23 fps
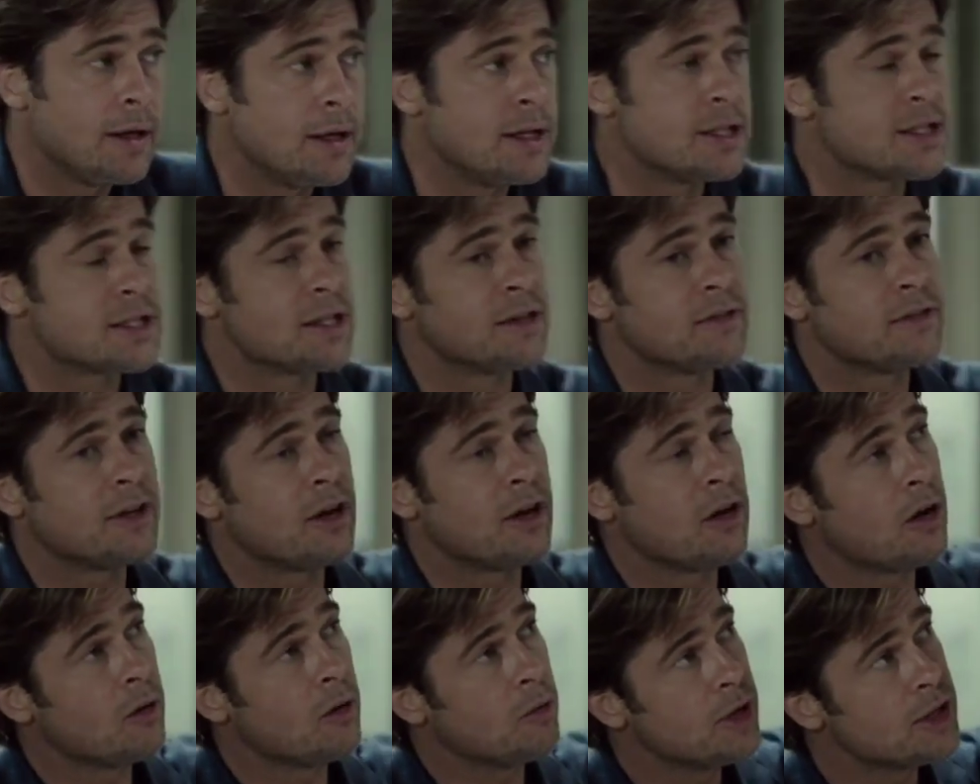is that
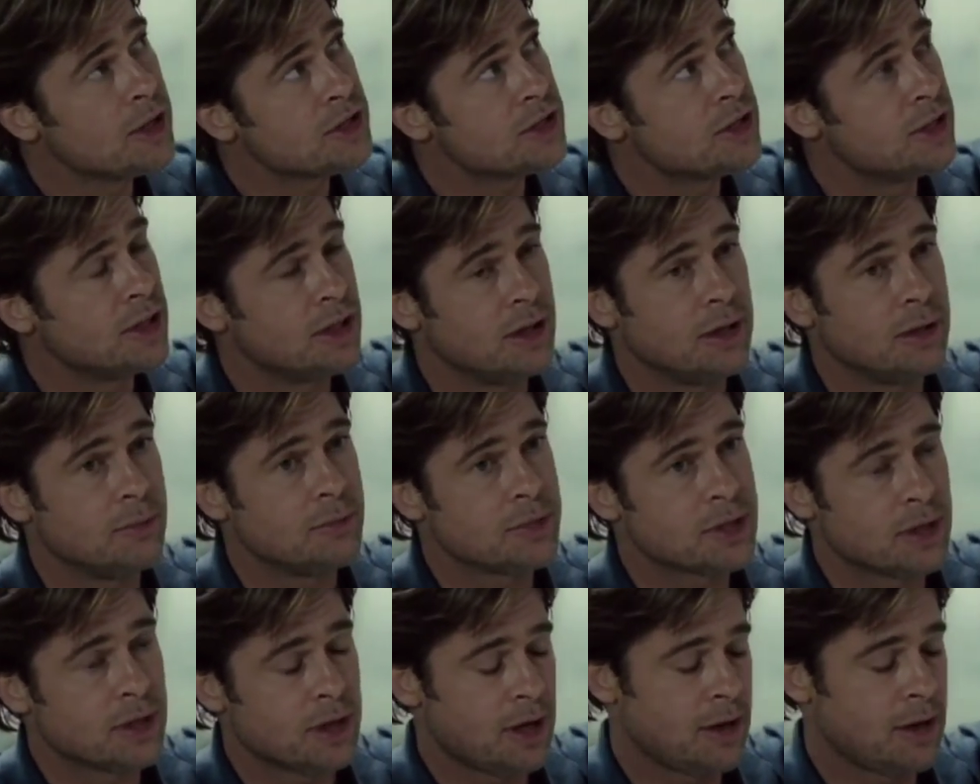there are rich
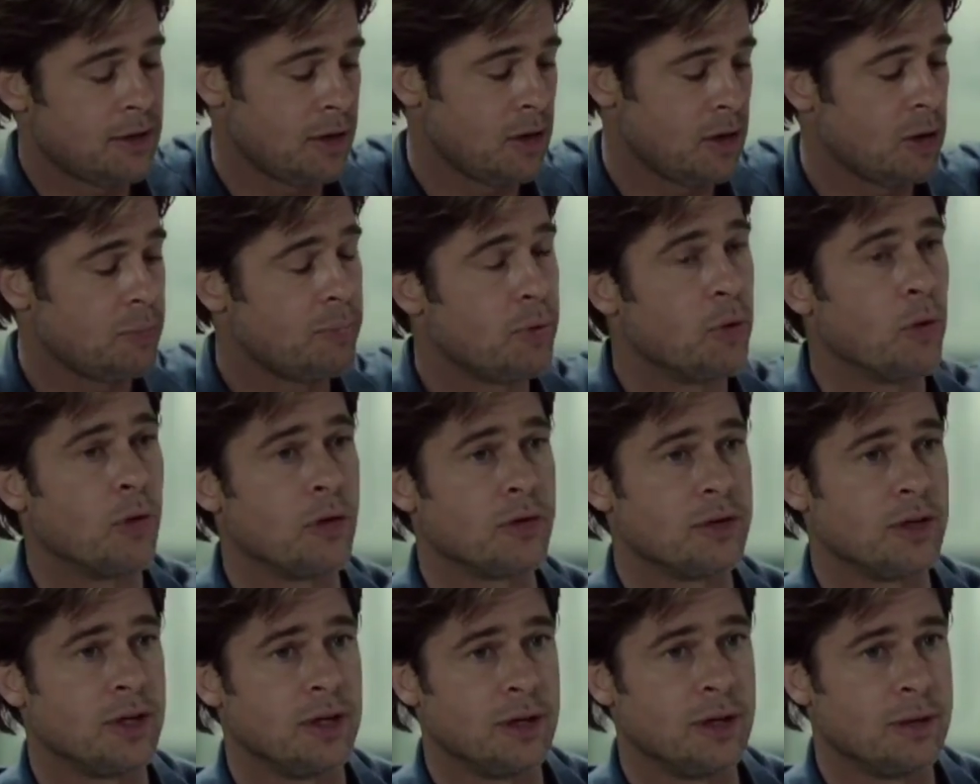teams and there are poor
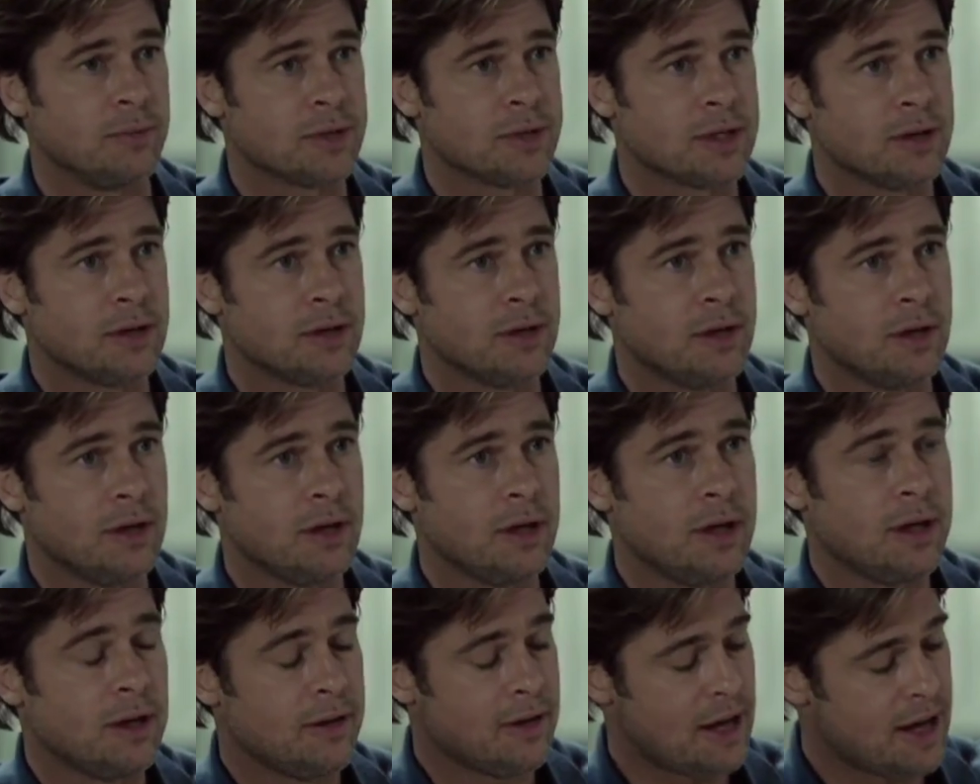teams.
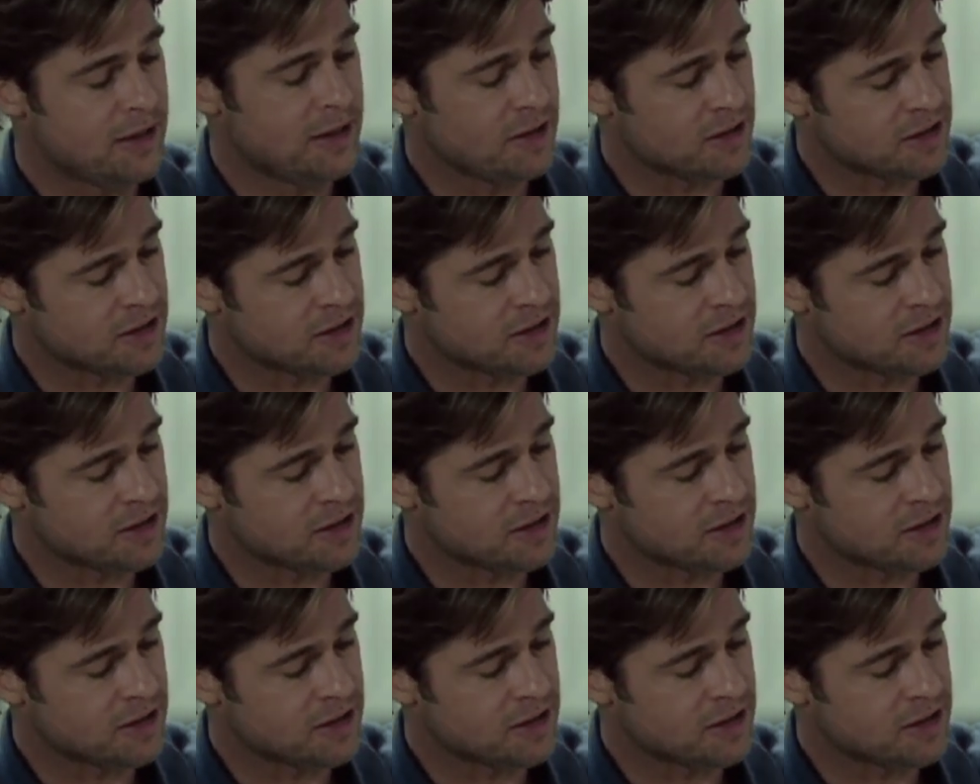Then